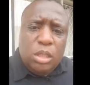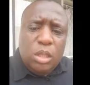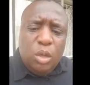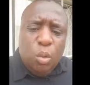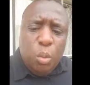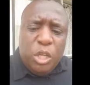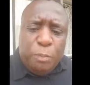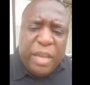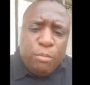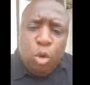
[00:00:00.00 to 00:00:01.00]
We
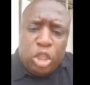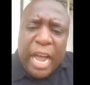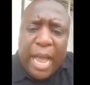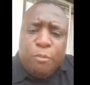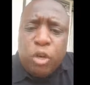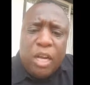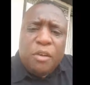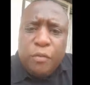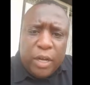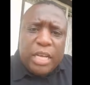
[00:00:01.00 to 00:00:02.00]
spend more time trying to
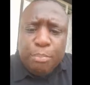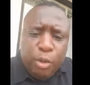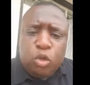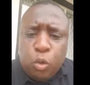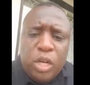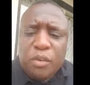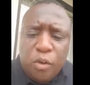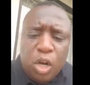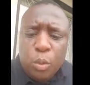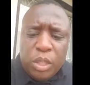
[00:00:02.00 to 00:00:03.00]
fucking build Twitter
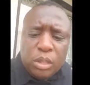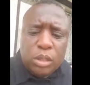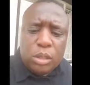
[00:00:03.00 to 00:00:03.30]
followings,